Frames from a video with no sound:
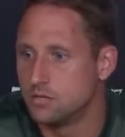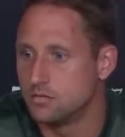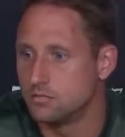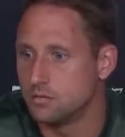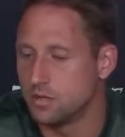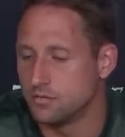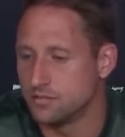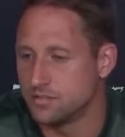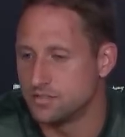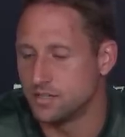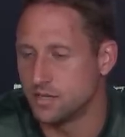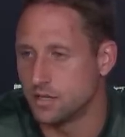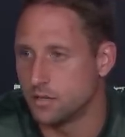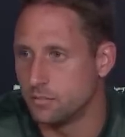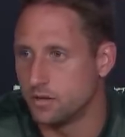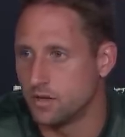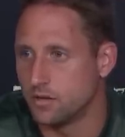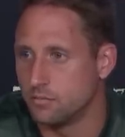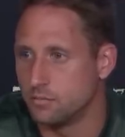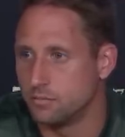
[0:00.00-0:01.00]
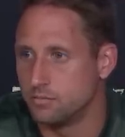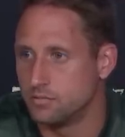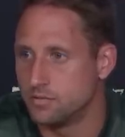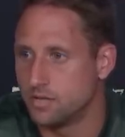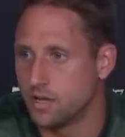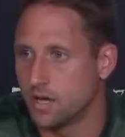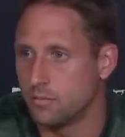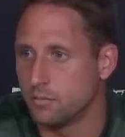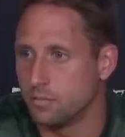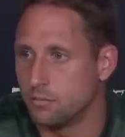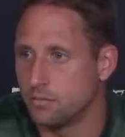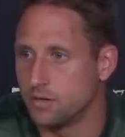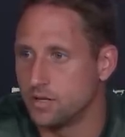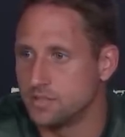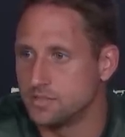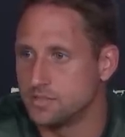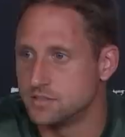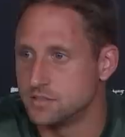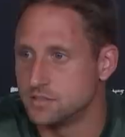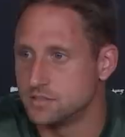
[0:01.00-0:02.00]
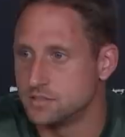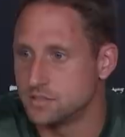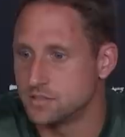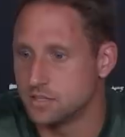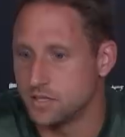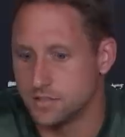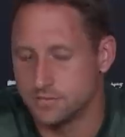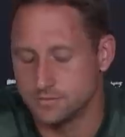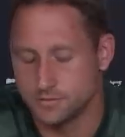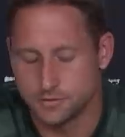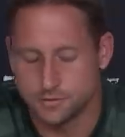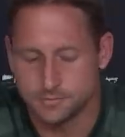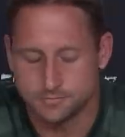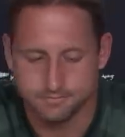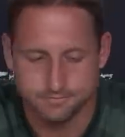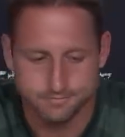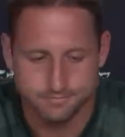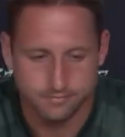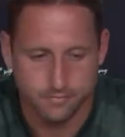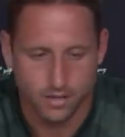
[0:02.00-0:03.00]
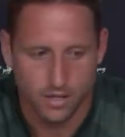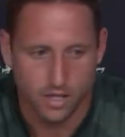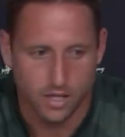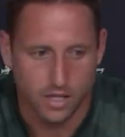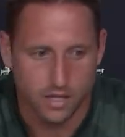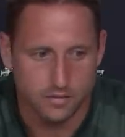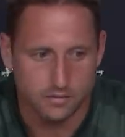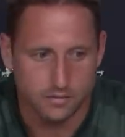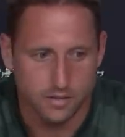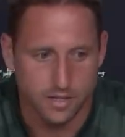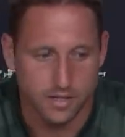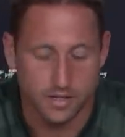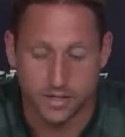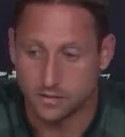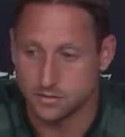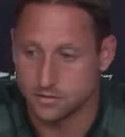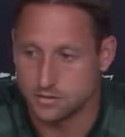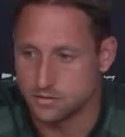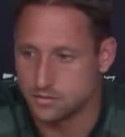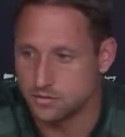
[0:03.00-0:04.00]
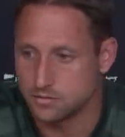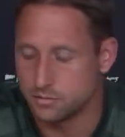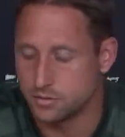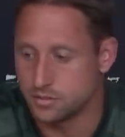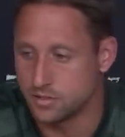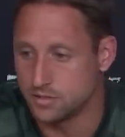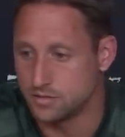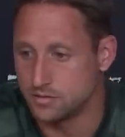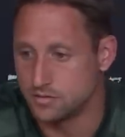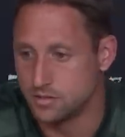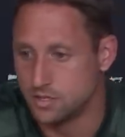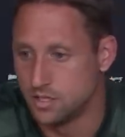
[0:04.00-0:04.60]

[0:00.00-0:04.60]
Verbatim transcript: we have a set amount of time and breaks and things like that. So, yeah, I, I don't know, but it,